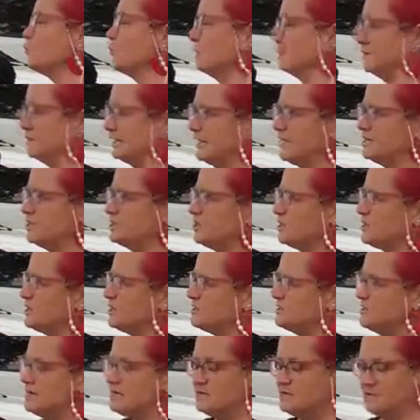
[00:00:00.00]

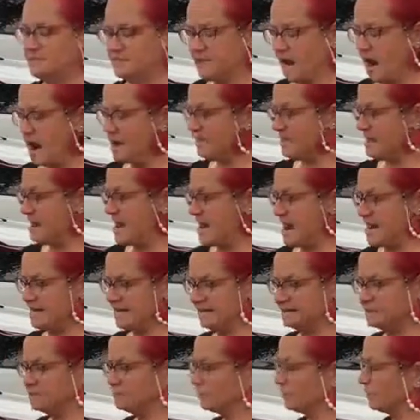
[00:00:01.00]
Religion
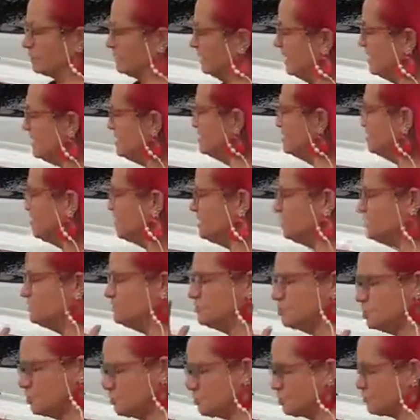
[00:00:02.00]
dominates. Religion
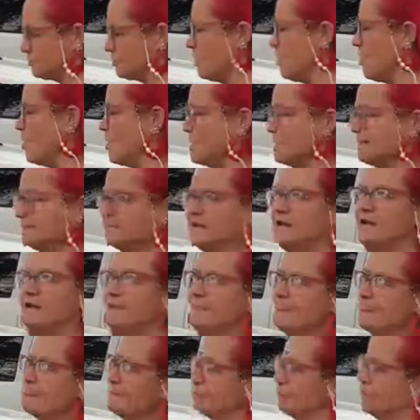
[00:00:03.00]
destroys.
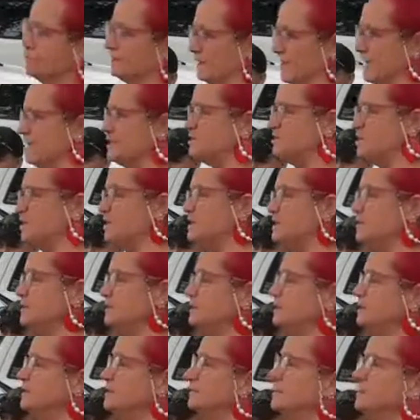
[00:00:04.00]
Religion
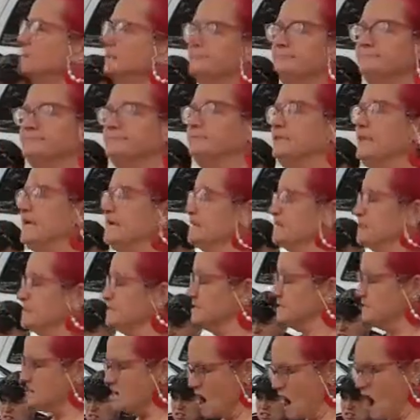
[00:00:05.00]
is
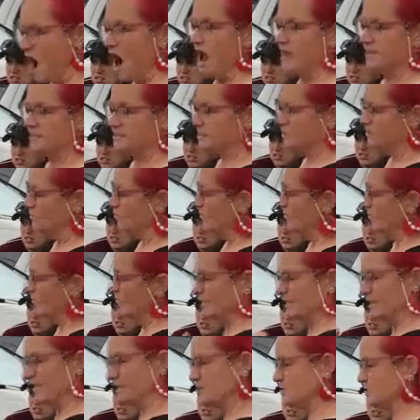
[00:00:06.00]
not what a
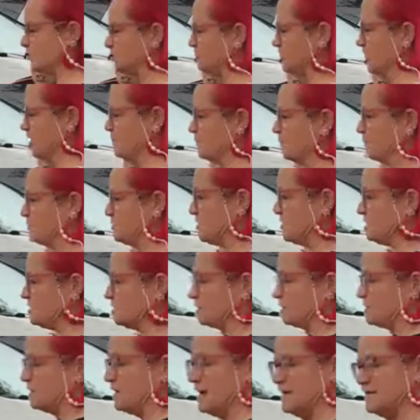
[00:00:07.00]
relationship with
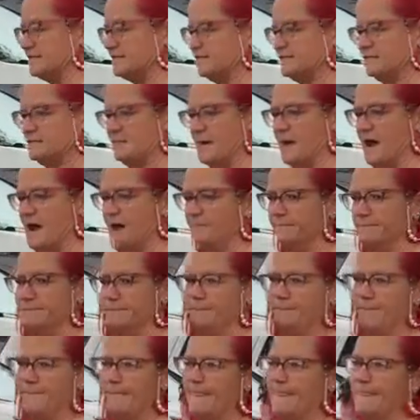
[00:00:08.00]
Jesus Christ is about.
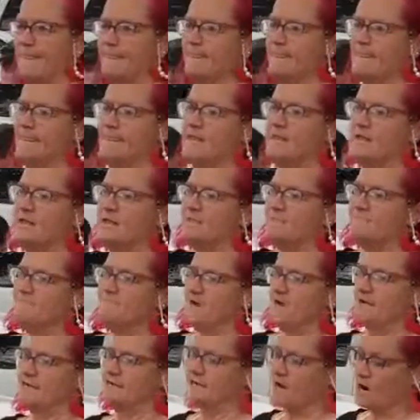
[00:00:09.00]

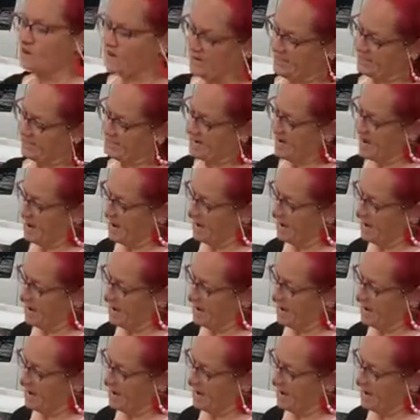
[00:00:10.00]
And so in,